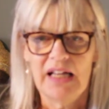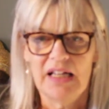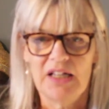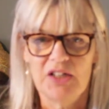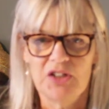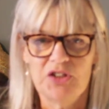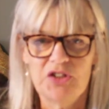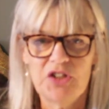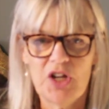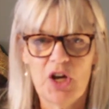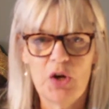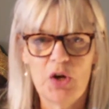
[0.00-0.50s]

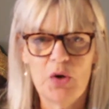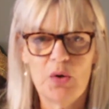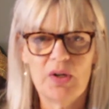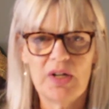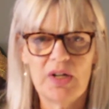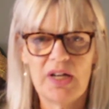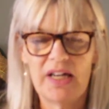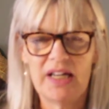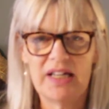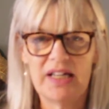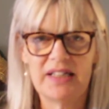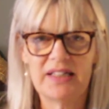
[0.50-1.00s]
So
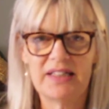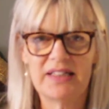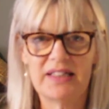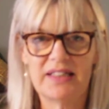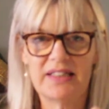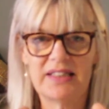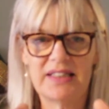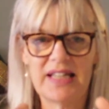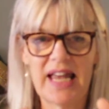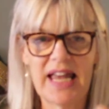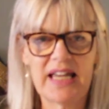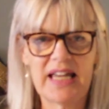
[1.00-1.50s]

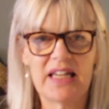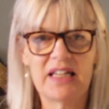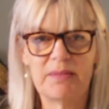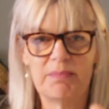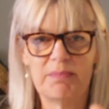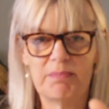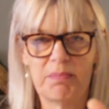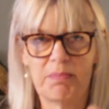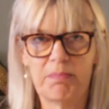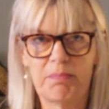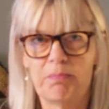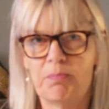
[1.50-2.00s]
take
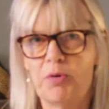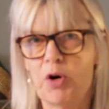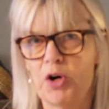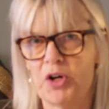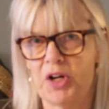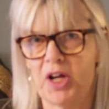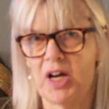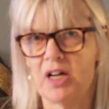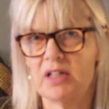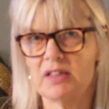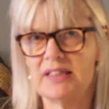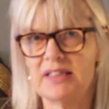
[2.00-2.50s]
a
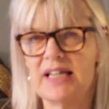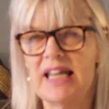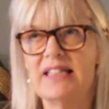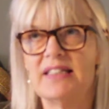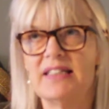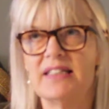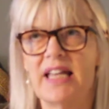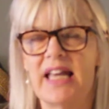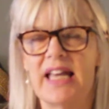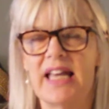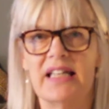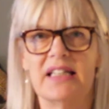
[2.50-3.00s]
product, let's
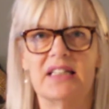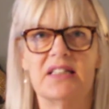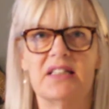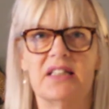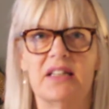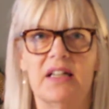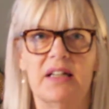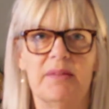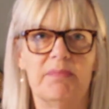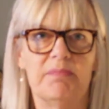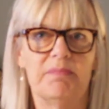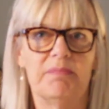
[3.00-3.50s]
say it's
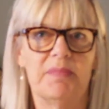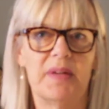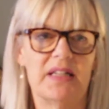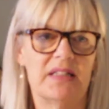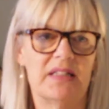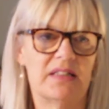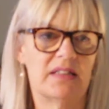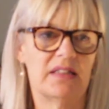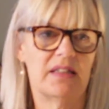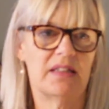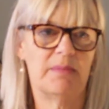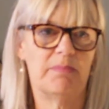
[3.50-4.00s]

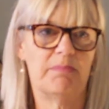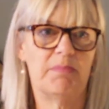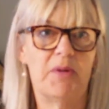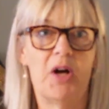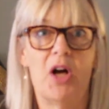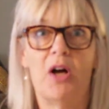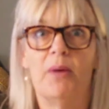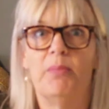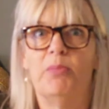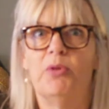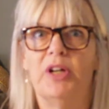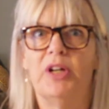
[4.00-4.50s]
a
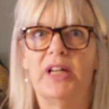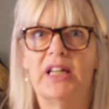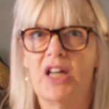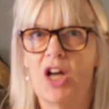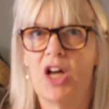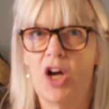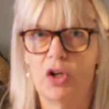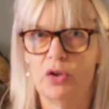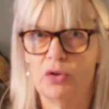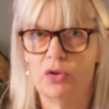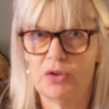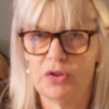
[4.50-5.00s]
Burberry
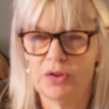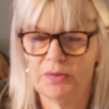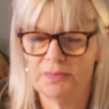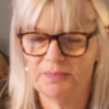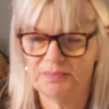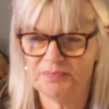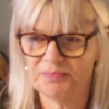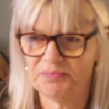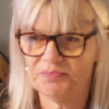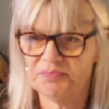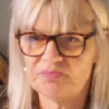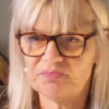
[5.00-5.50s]
coat,
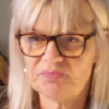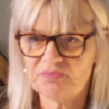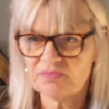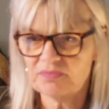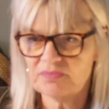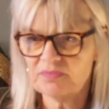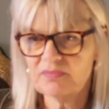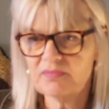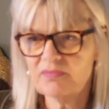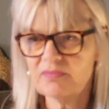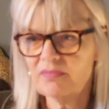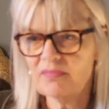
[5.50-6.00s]

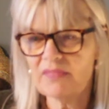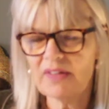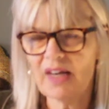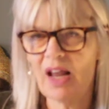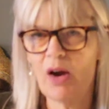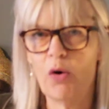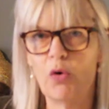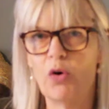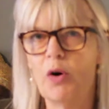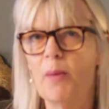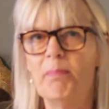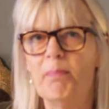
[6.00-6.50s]

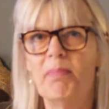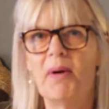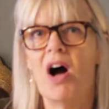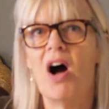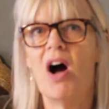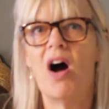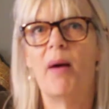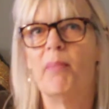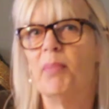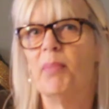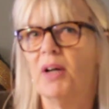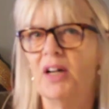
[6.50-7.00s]
or a
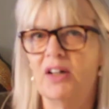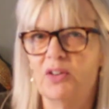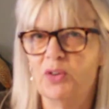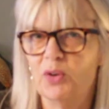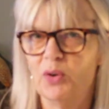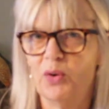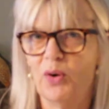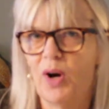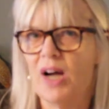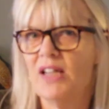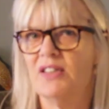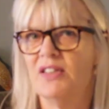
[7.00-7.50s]
Barber,
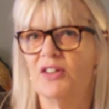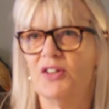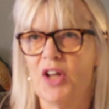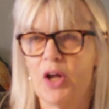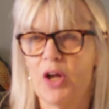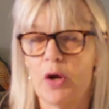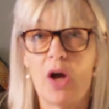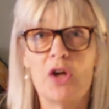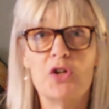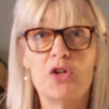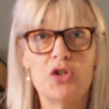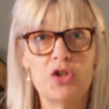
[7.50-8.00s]
or I don't know,
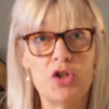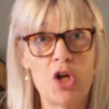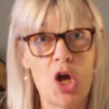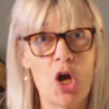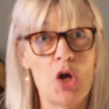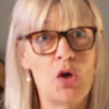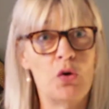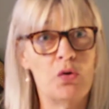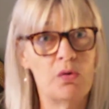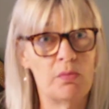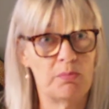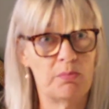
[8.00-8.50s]
a
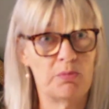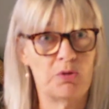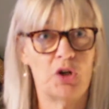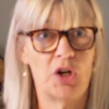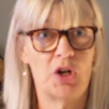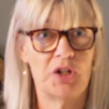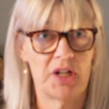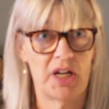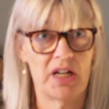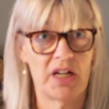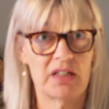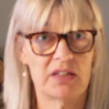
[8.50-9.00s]
known
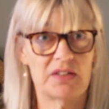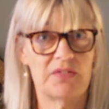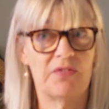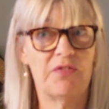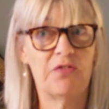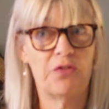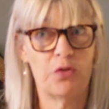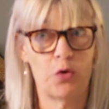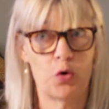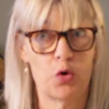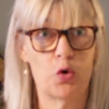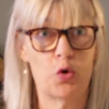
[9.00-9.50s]
product
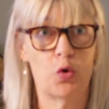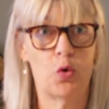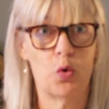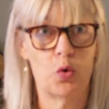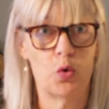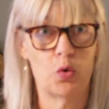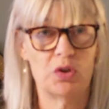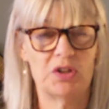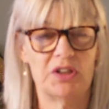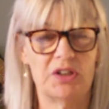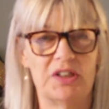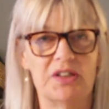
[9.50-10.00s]
for your
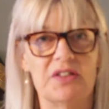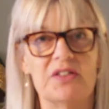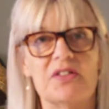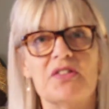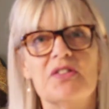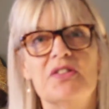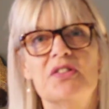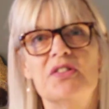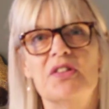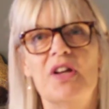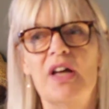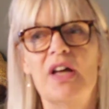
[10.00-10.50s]

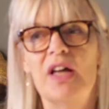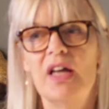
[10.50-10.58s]
audience.